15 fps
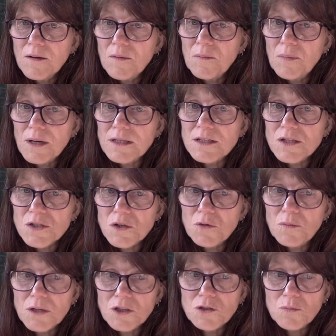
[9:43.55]
but so
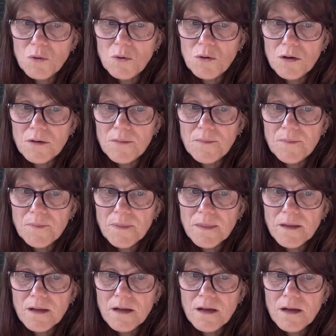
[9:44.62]
much more.
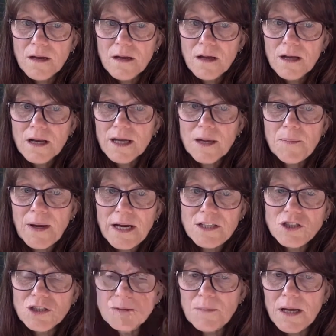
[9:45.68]
Like a
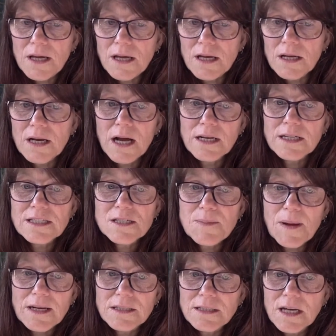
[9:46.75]
patient making an
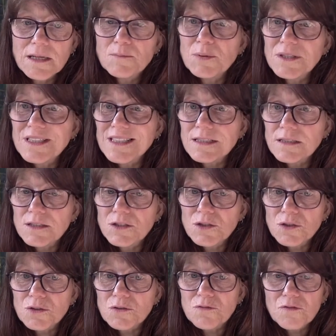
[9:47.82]
unexpected, unpredicted
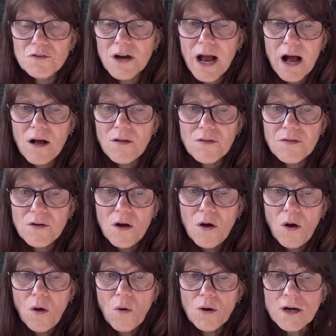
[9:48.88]
turn for health,
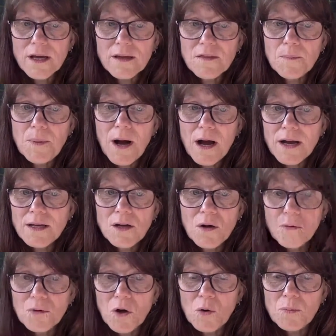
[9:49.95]
or like the pine
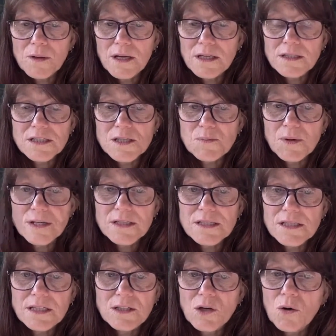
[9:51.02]
cone opening to spread
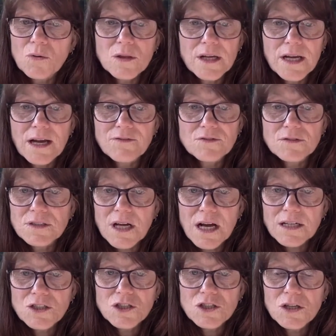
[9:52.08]
seed only after
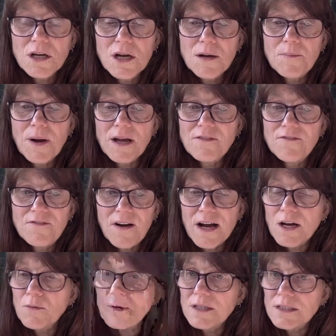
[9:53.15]
touched by
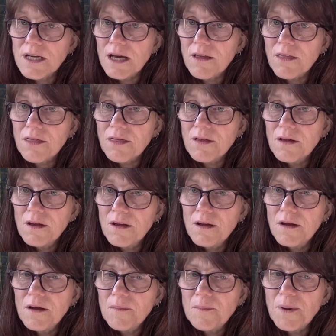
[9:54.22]
fiery death,
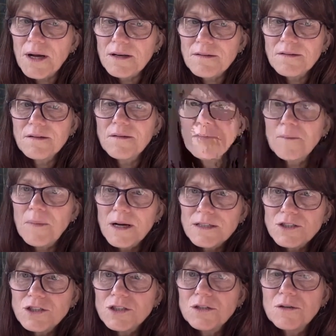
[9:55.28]
but
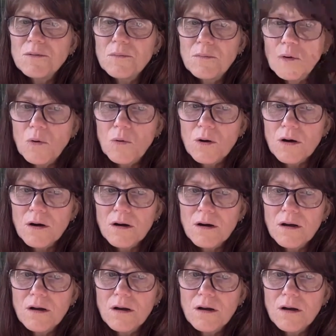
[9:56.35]
much more.